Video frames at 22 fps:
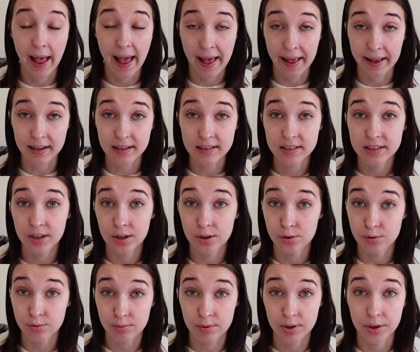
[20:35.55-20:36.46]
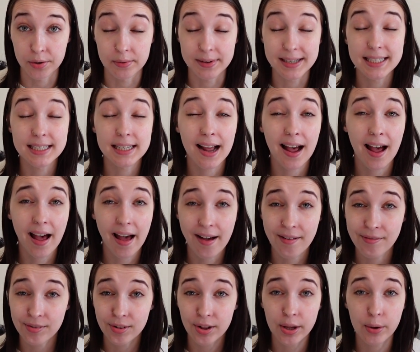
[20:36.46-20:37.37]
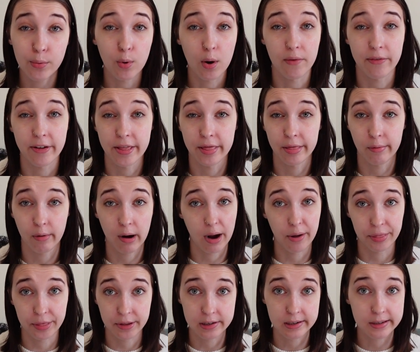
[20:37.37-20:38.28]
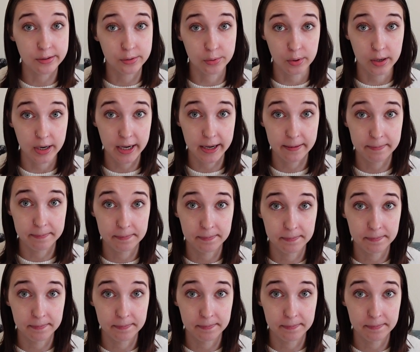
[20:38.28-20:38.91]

ex Drew is heavily woven throughout the story.